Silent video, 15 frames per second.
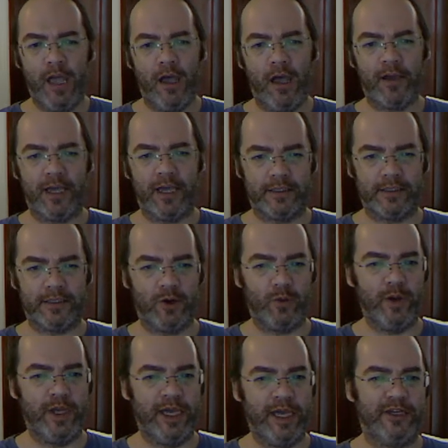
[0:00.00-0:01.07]
Okay, so
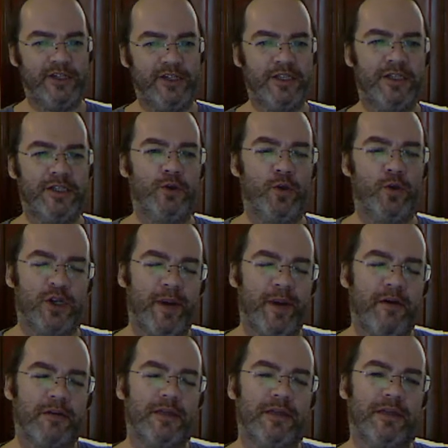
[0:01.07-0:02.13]
we had just talked
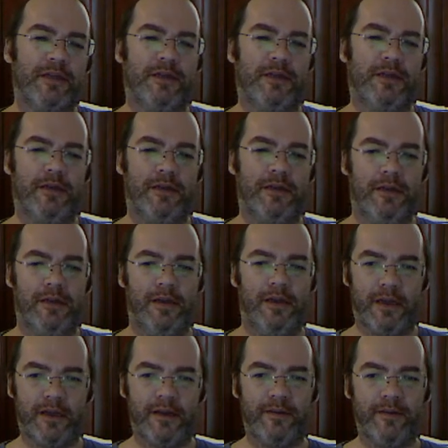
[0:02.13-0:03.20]
about
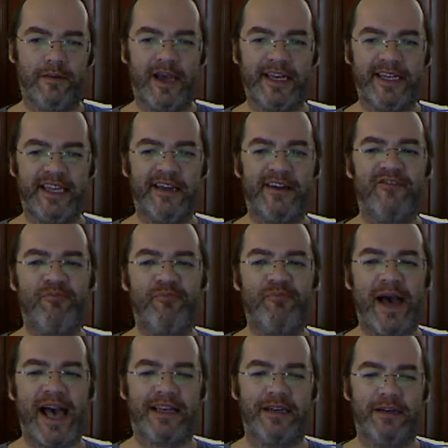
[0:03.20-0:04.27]
the idea of
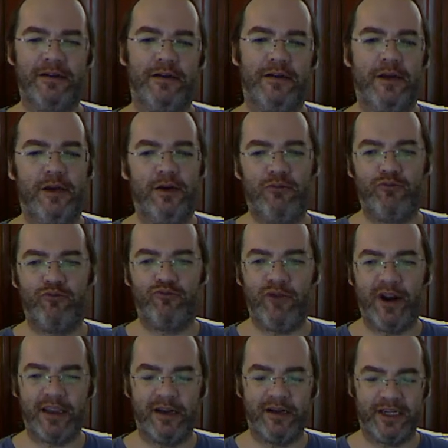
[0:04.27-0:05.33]
pattern
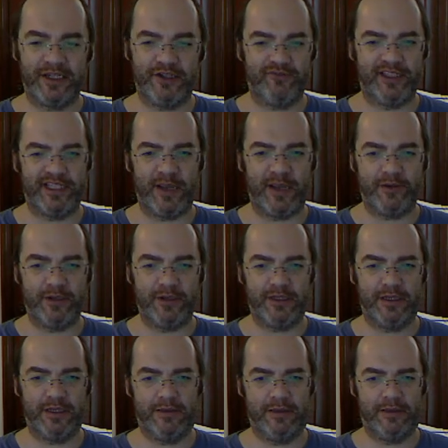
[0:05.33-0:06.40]
recognition receptors
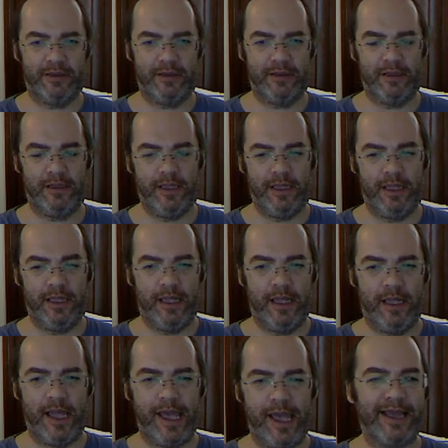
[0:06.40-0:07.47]

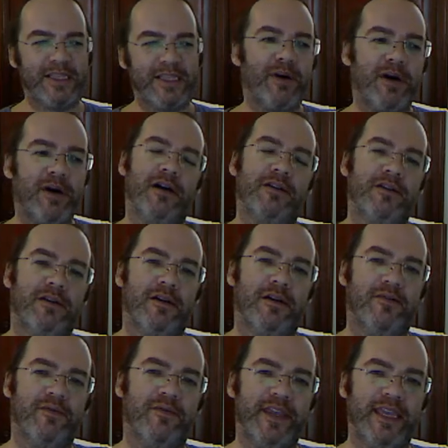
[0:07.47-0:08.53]
as part
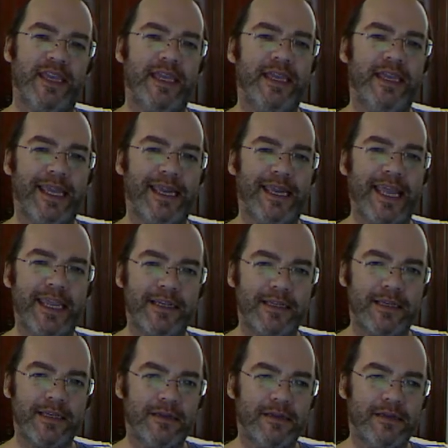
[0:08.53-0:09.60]
of the innate
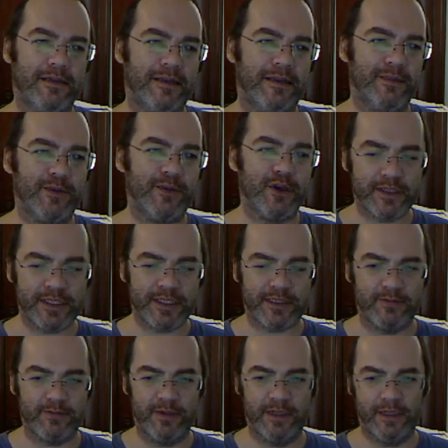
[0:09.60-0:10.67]
immune system.